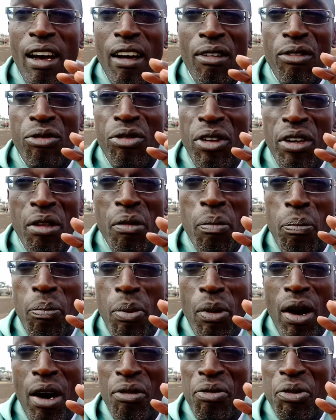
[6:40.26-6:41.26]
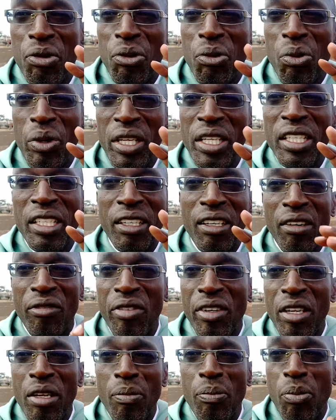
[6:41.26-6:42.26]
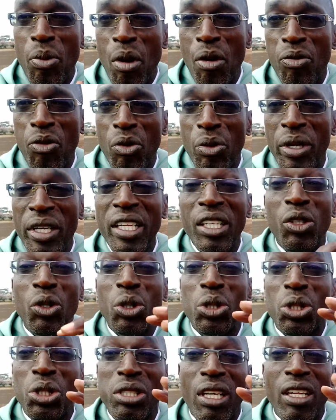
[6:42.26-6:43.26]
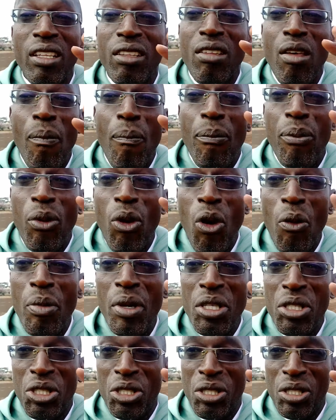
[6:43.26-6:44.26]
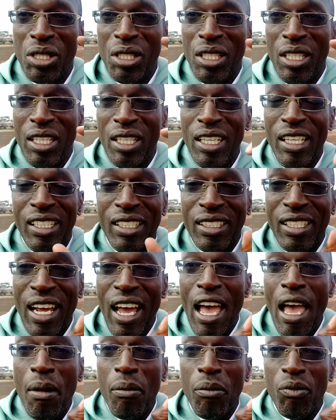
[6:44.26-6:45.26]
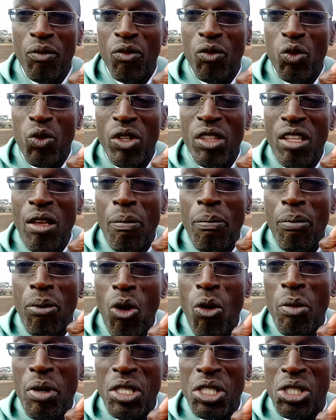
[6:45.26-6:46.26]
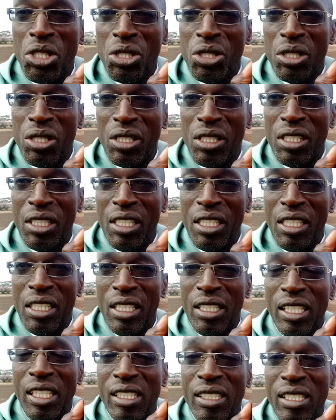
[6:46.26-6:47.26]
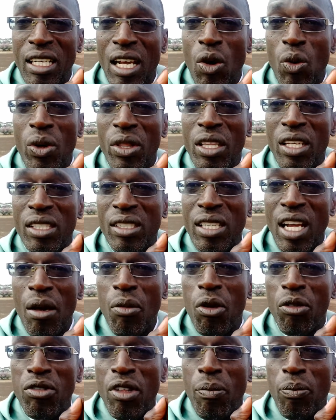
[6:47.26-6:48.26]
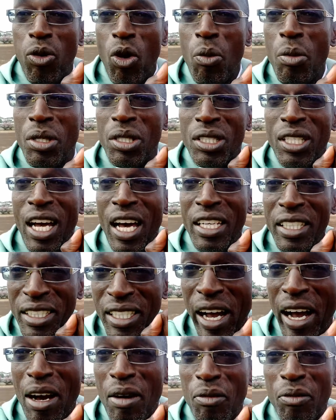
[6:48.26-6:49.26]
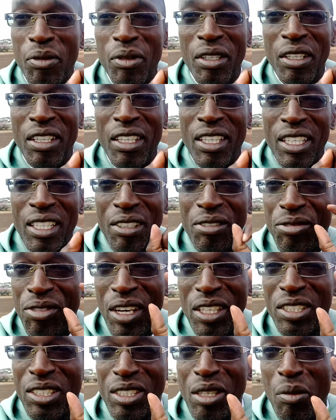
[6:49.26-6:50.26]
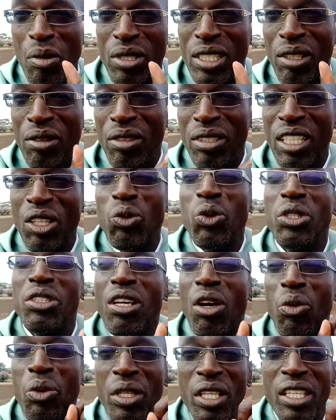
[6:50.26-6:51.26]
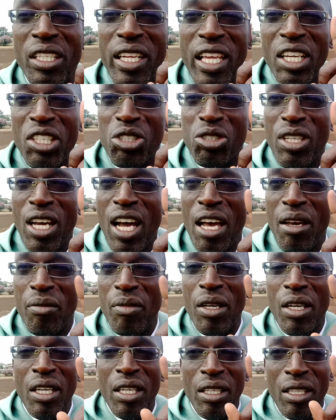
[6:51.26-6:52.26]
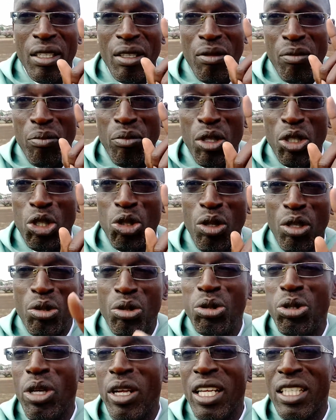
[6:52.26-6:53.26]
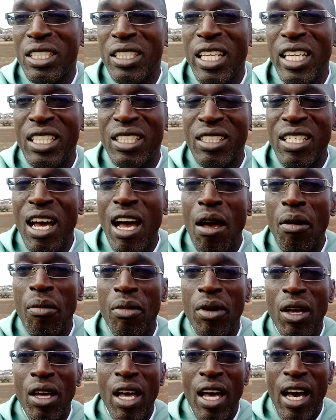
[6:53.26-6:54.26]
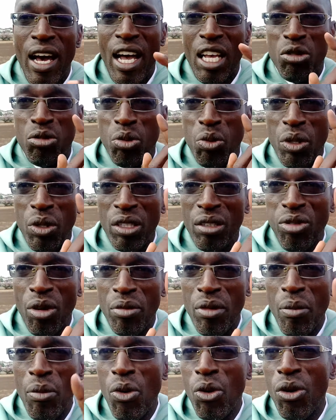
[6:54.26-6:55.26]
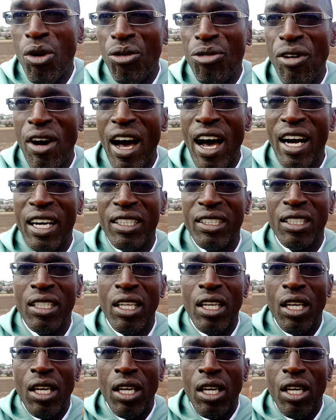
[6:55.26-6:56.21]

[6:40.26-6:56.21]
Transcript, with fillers: A very powerful reading, a very powerful reading concerning the promise, the time when the promise when the time of the promise had come. Verse number 17, we shall read it next time. Be sure to join us next time as we read from the book of Acts.